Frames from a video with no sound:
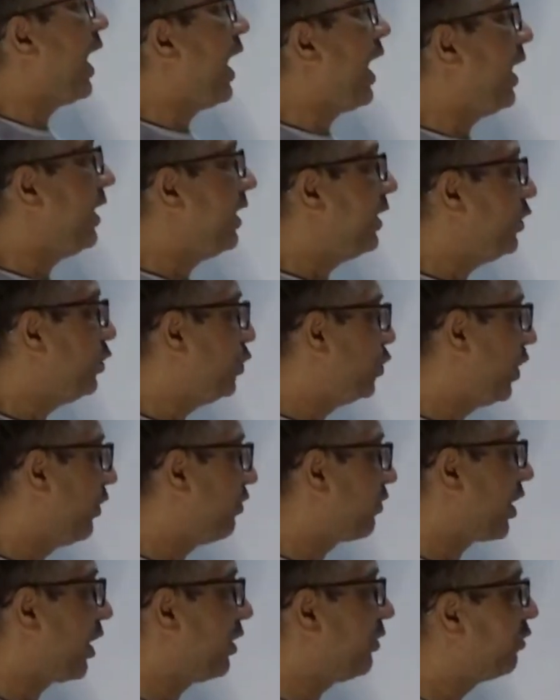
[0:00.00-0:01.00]
and you
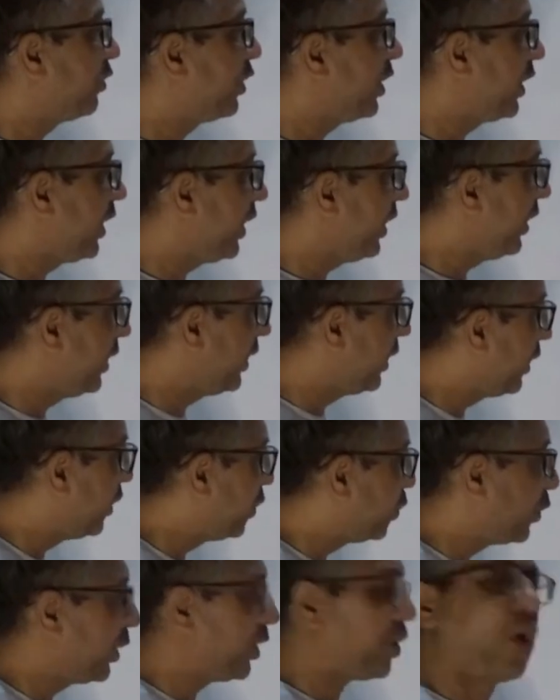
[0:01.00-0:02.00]
have converted it
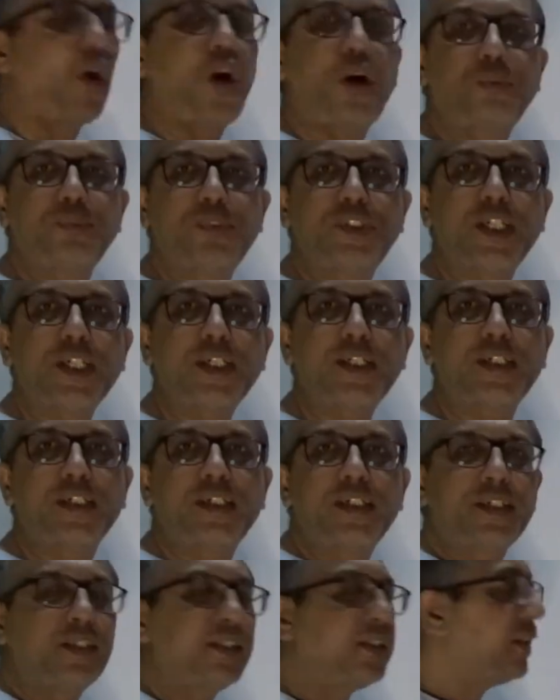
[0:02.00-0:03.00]
into an object
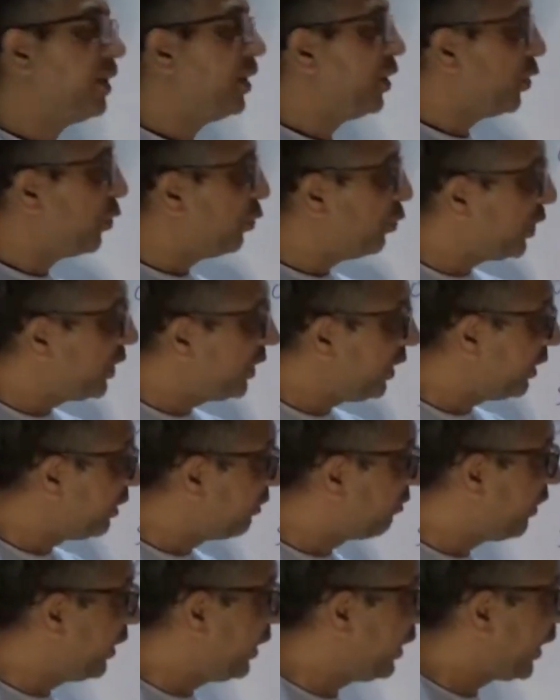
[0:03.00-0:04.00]
with a
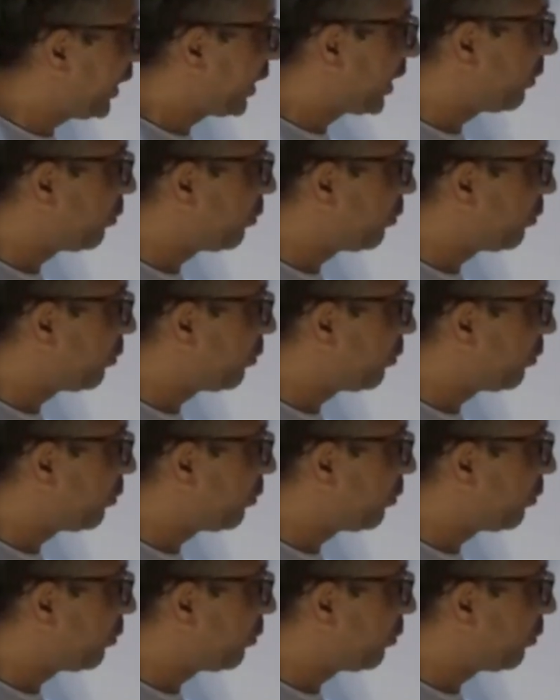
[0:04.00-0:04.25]
different